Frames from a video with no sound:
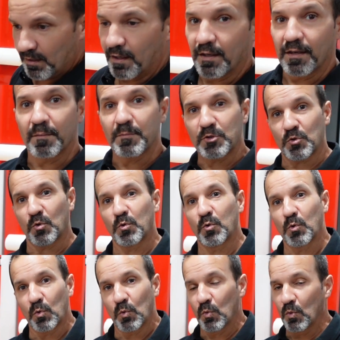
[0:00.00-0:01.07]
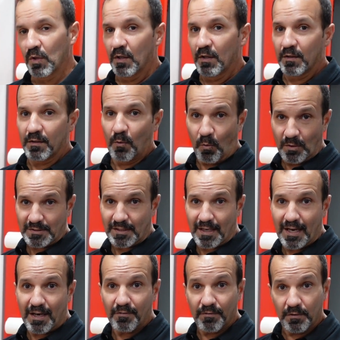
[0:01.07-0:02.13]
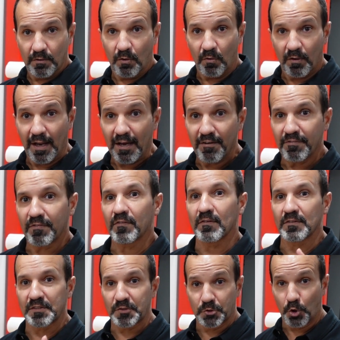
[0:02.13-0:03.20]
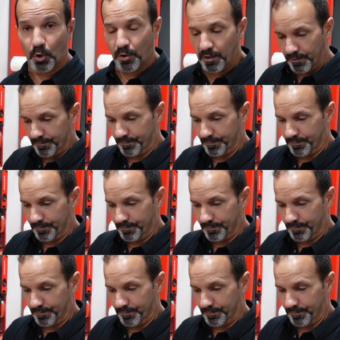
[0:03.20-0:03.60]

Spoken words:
And let me show you the ones that I have. Don't laugh, because it's dirty.